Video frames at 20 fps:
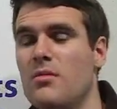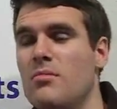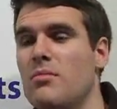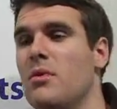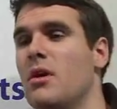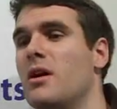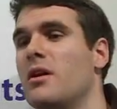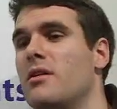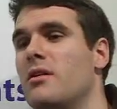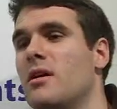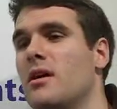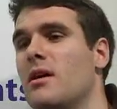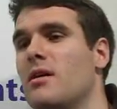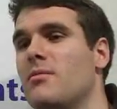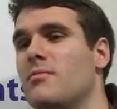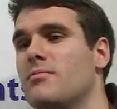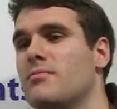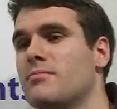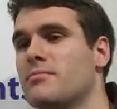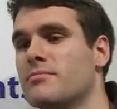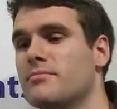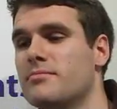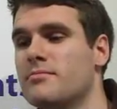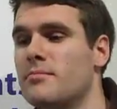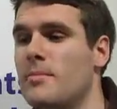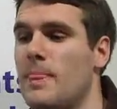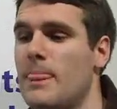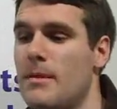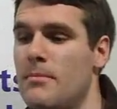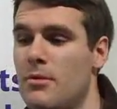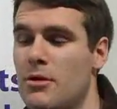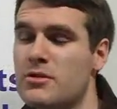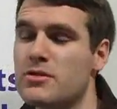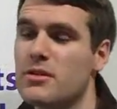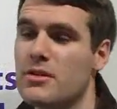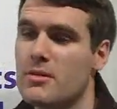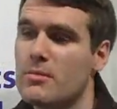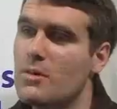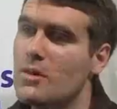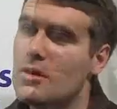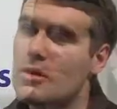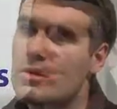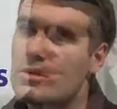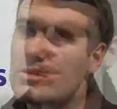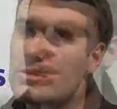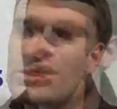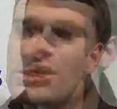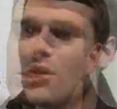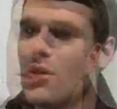but most of them are.